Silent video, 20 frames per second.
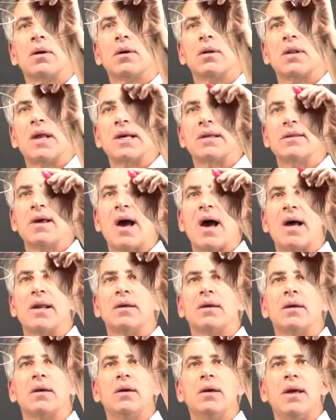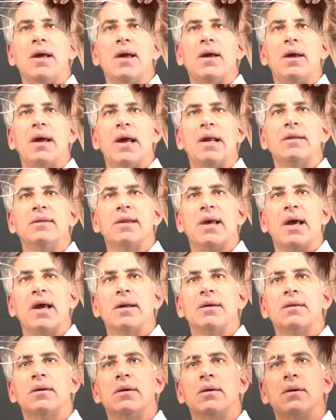like that, and
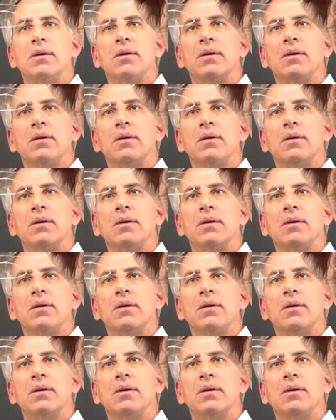then